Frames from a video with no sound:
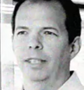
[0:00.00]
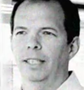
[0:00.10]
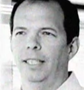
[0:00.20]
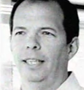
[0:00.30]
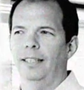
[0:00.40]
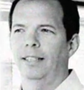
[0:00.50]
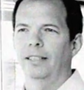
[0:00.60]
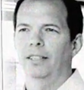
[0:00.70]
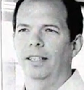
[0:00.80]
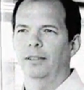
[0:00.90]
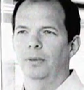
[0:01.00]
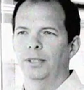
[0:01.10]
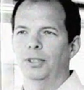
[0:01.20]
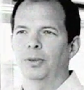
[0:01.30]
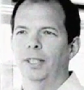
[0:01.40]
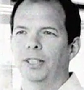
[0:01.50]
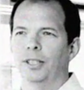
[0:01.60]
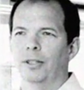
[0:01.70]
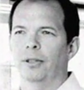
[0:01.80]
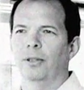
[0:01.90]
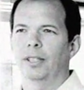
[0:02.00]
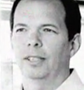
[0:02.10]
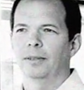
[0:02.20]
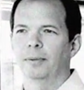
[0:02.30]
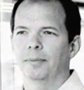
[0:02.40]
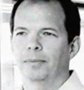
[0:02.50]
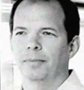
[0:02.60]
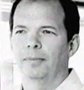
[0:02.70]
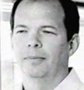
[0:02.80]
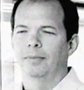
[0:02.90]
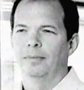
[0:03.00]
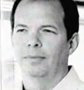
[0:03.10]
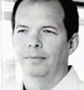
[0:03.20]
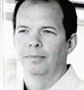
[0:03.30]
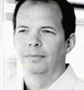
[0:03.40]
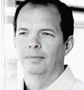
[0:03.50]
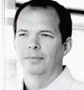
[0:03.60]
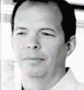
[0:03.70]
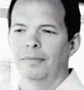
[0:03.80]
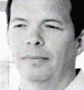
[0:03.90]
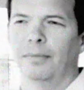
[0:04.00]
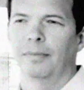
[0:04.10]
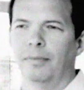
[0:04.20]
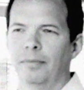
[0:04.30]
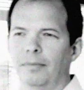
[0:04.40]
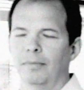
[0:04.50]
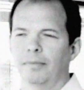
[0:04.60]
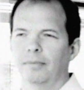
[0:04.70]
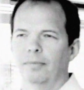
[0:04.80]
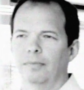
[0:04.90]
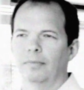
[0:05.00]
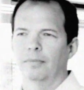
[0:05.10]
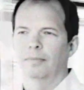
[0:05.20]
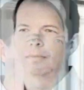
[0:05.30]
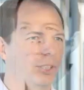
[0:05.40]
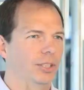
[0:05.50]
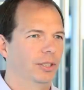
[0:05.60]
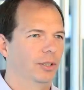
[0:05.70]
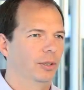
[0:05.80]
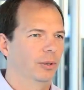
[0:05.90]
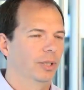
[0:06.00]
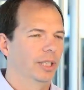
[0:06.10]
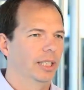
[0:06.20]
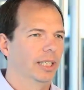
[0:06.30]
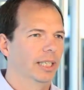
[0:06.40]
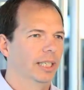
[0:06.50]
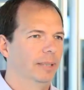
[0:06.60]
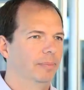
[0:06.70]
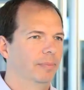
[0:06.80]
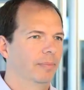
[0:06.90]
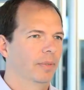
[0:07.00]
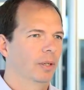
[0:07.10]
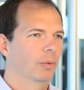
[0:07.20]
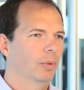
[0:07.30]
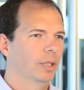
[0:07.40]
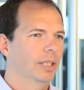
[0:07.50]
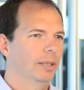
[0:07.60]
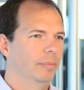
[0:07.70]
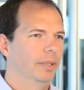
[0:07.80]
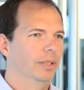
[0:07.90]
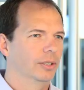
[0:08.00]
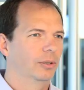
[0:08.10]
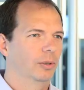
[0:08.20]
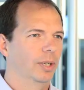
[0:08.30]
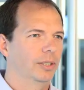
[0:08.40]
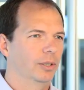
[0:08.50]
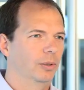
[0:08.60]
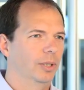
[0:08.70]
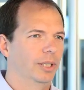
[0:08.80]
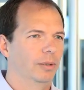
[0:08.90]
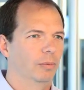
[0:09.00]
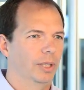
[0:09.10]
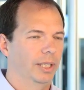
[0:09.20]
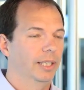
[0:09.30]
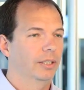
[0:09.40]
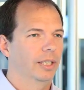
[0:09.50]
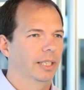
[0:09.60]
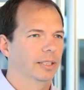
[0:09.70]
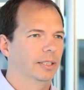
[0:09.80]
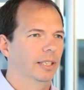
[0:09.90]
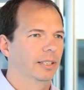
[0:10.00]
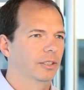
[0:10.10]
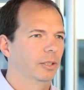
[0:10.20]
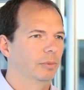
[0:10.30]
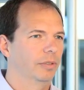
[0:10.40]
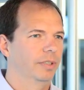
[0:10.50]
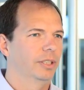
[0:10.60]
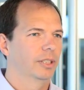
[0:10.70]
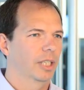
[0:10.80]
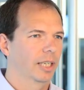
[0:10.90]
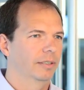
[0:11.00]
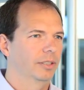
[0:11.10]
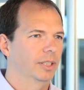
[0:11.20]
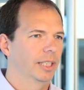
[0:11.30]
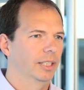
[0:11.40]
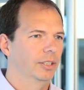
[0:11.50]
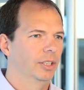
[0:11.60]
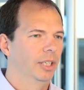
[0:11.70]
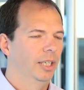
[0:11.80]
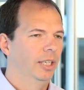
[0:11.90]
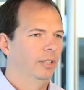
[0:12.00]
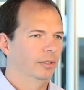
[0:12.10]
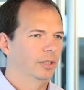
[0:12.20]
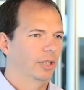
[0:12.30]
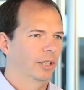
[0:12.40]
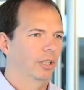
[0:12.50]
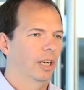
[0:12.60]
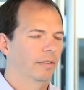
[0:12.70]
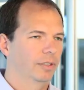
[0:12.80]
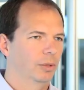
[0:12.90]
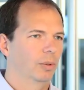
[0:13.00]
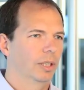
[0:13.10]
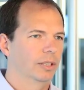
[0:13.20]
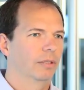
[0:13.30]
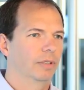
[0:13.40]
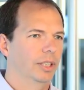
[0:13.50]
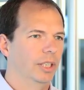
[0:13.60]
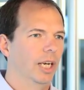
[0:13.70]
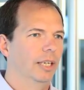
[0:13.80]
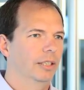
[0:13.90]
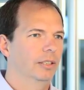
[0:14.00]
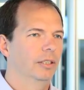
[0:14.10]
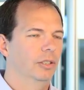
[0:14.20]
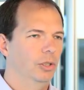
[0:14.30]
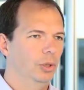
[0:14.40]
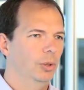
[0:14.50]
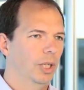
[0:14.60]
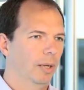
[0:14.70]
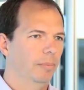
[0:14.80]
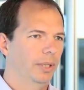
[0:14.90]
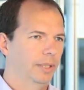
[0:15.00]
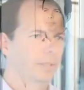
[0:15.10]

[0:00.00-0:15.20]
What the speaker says: the Canadian Internet Registration Authority. Well, I think CIRA, the Canadian Internet Registration Authority, really mirrors to a great degree what the Internet has done in terms of its life stage. You know, it started off as a relatively young, new company,